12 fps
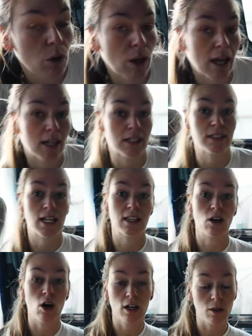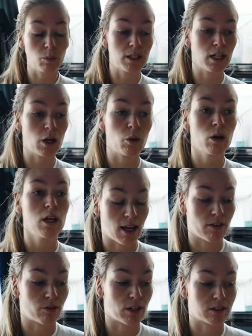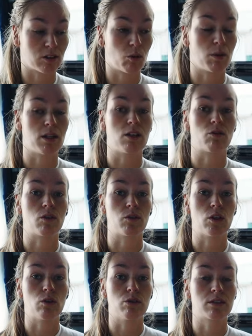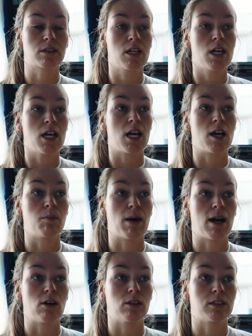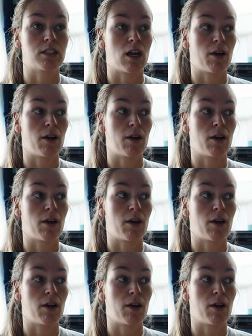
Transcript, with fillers: go ahead and take the awning window. I've read so many reviews about